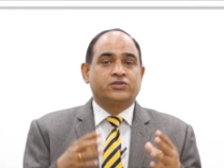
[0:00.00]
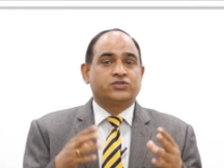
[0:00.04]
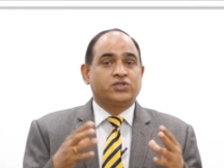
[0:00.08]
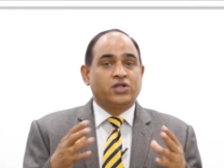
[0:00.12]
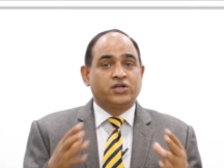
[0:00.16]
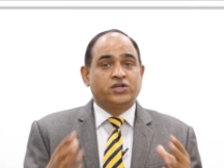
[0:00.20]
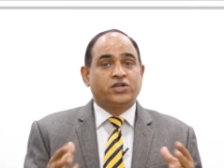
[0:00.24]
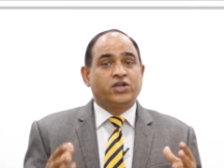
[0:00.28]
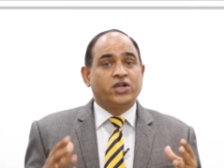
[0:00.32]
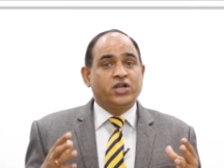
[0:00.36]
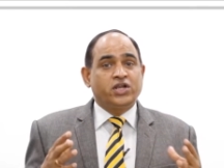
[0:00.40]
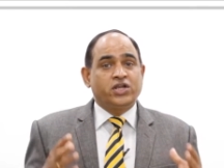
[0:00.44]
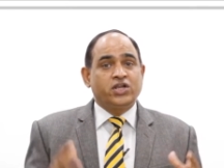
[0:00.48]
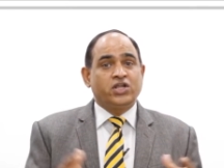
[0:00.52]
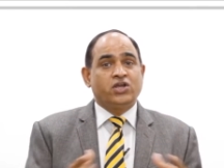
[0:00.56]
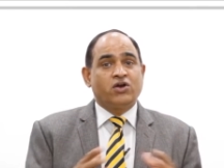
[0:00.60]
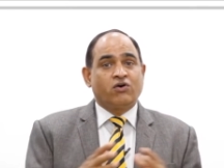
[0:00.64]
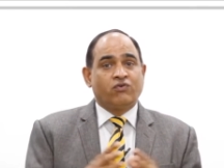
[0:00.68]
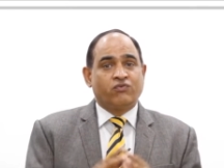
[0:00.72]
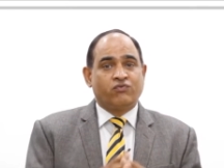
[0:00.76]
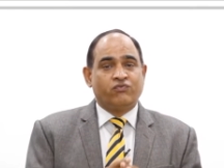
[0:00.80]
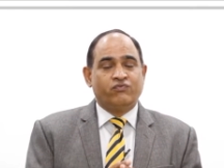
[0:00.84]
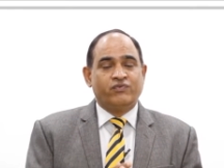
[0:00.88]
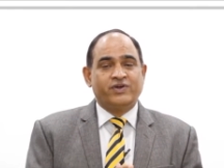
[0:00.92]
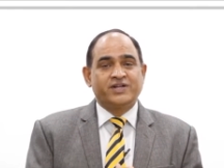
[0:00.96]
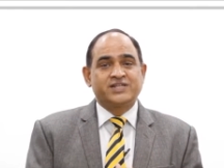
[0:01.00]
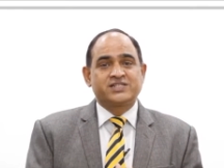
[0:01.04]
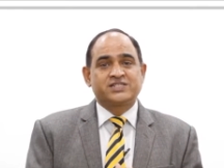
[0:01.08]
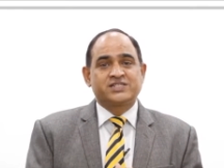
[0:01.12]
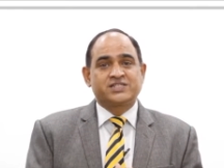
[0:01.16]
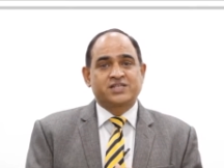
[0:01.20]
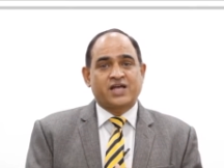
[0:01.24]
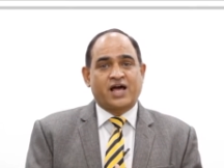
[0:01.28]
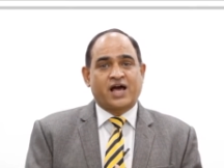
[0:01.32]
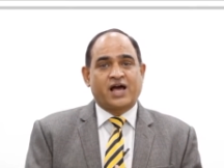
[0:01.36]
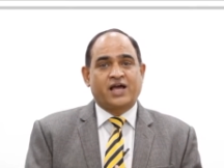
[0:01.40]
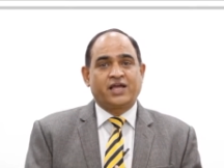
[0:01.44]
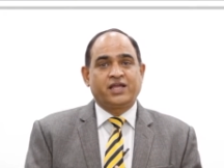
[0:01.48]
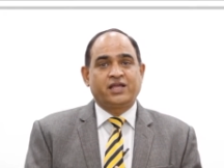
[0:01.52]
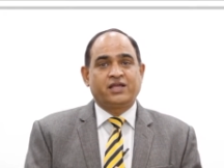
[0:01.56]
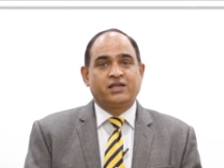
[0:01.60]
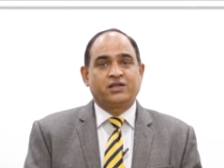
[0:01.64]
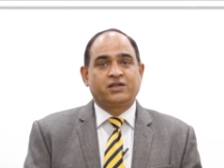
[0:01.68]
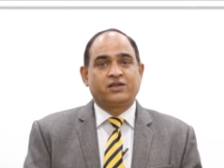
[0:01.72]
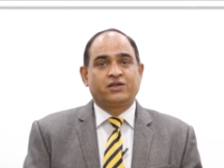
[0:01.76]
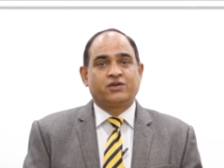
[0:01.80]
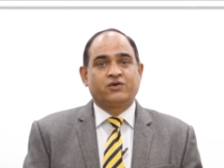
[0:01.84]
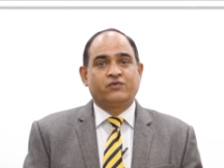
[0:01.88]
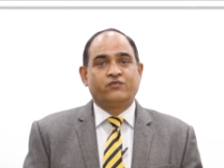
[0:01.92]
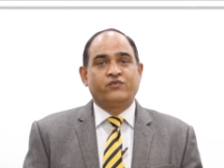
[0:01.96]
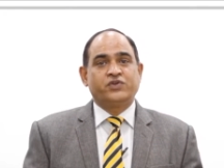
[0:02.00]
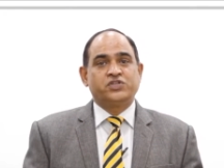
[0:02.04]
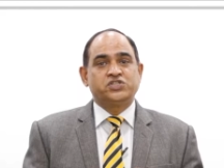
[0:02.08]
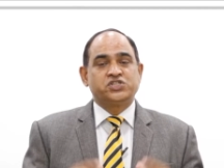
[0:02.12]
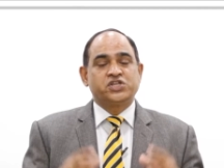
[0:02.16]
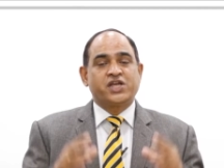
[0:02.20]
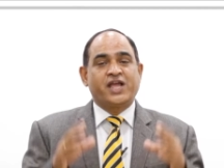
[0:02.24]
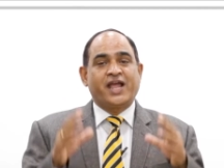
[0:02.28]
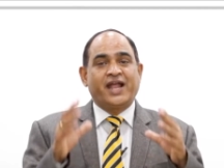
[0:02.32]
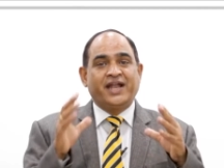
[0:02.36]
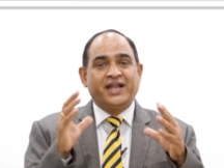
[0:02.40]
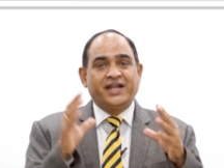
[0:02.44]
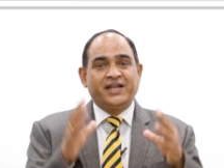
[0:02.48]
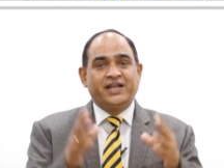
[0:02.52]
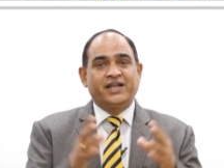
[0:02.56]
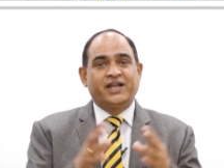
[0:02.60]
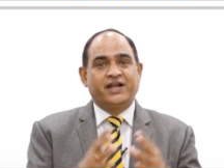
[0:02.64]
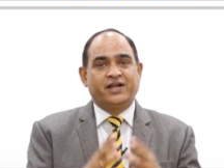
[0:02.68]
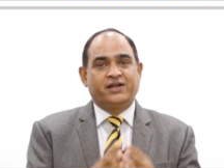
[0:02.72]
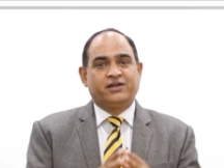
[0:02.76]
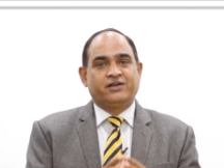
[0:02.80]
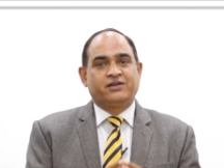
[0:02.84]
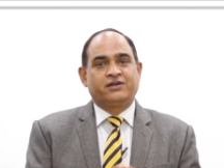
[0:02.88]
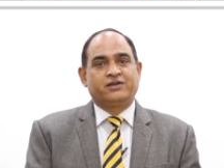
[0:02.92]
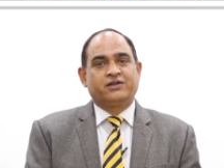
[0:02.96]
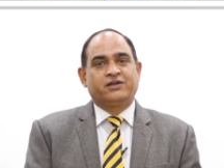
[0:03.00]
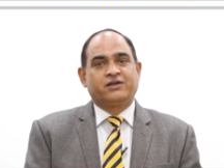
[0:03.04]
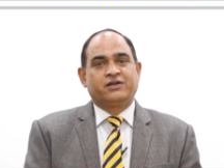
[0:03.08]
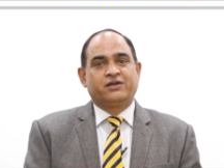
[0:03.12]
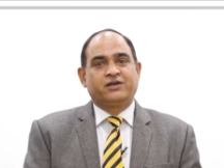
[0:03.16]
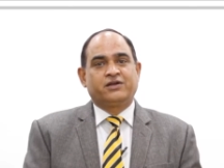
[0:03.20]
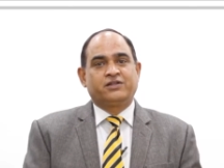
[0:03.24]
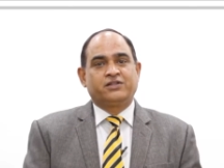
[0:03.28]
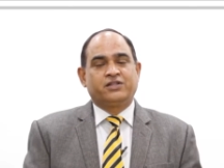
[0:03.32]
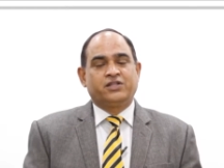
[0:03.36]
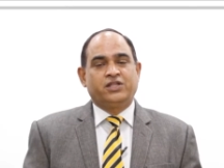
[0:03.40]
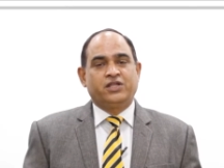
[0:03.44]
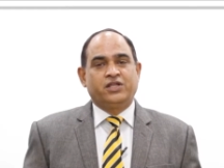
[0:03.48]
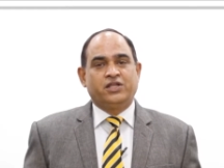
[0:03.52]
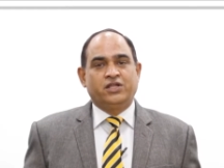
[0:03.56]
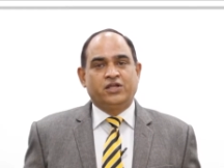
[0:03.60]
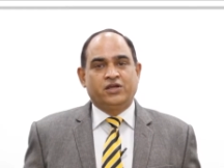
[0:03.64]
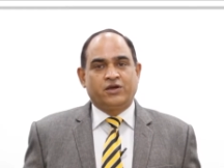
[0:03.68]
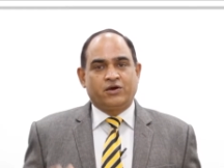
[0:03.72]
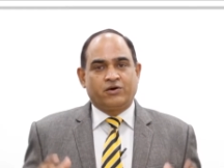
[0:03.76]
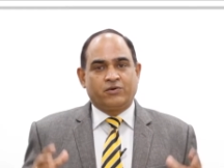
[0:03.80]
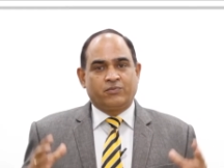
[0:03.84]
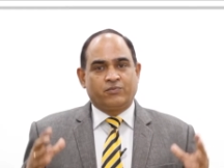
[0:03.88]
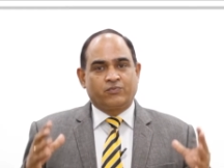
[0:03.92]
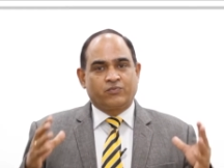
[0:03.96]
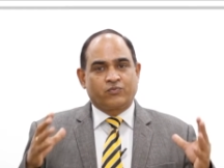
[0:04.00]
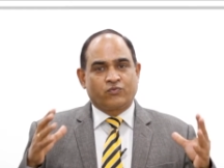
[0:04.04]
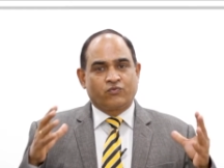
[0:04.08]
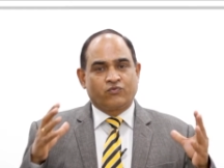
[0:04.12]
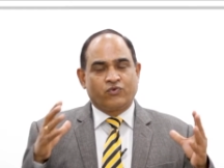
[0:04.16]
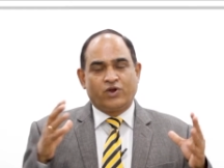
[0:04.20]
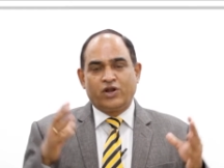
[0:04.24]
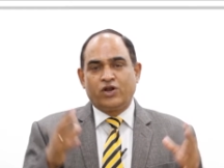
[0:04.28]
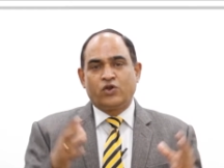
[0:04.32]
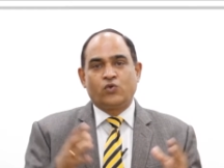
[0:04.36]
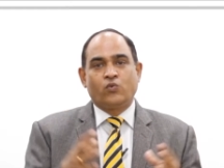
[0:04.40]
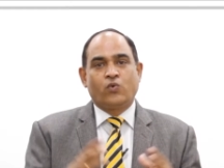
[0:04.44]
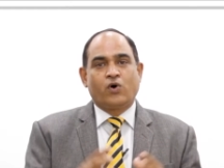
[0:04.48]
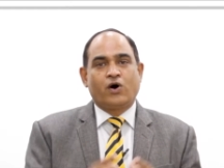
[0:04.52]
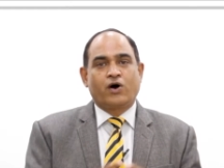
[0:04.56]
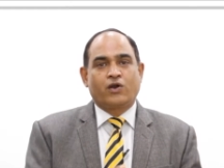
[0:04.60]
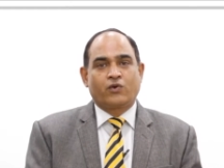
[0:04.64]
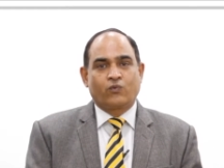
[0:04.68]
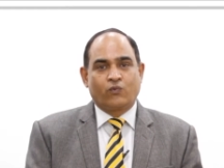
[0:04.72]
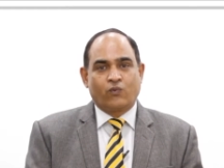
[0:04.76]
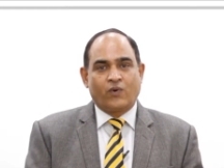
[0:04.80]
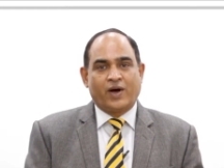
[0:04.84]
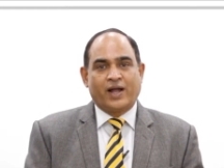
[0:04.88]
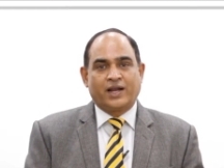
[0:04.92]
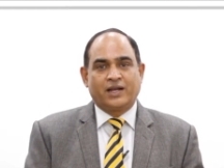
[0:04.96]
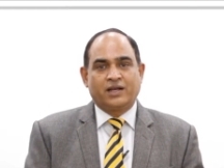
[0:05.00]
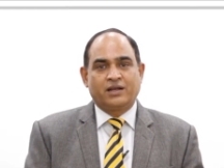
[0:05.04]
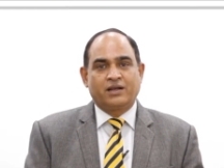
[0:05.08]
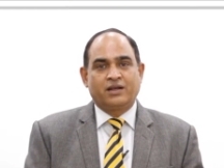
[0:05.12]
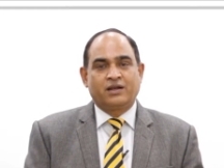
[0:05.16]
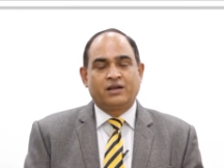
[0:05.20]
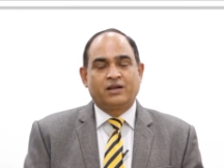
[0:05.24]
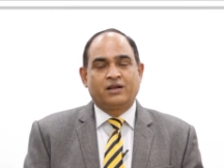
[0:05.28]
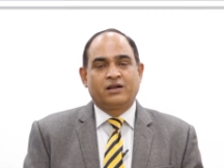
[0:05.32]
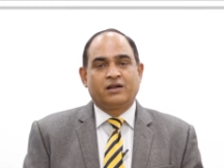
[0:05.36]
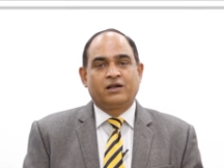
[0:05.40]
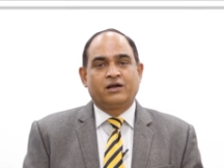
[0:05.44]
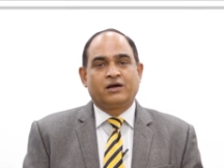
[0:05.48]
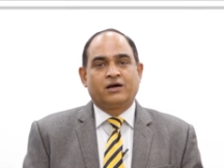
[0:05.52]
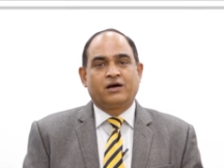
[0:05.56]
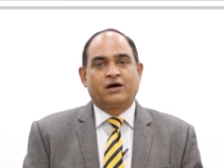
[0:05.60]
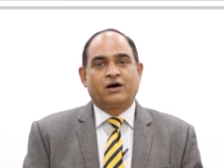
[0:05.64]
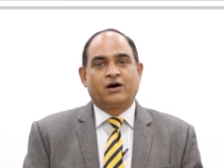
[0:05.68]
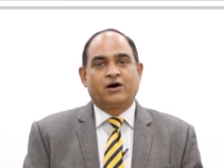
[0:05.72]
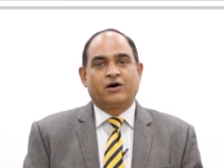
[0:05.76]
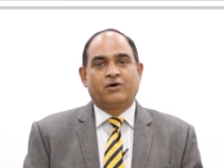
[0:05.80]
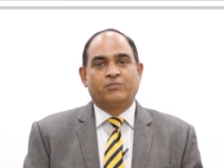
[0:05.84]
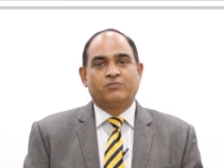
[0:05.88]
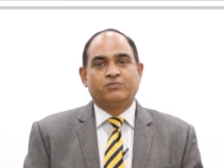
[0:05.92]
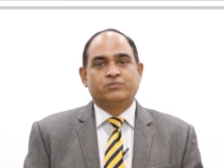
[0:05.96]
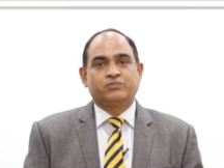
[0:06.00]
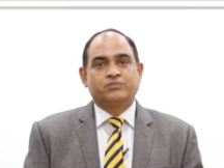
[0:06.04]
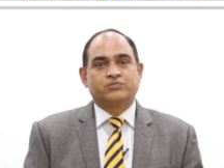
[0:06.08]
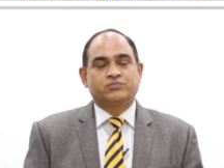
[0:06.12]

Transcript: the Treaty of Versailles, which ended the World War I,